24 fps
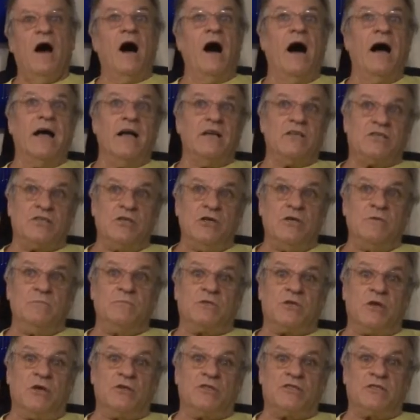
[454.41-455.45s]
I assume
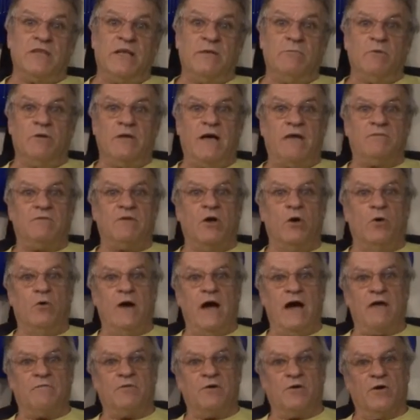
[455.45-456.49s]
so Slim will have to go
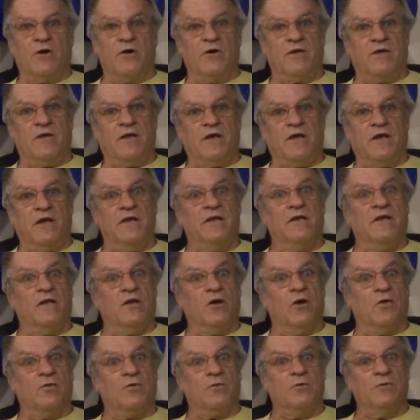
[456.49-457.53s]
after her and the kid can
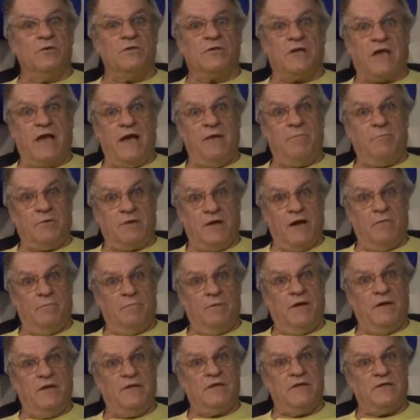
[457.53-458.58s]
go through his camp without
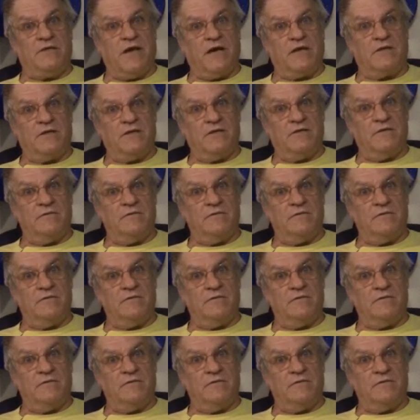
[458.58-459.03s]
being detected.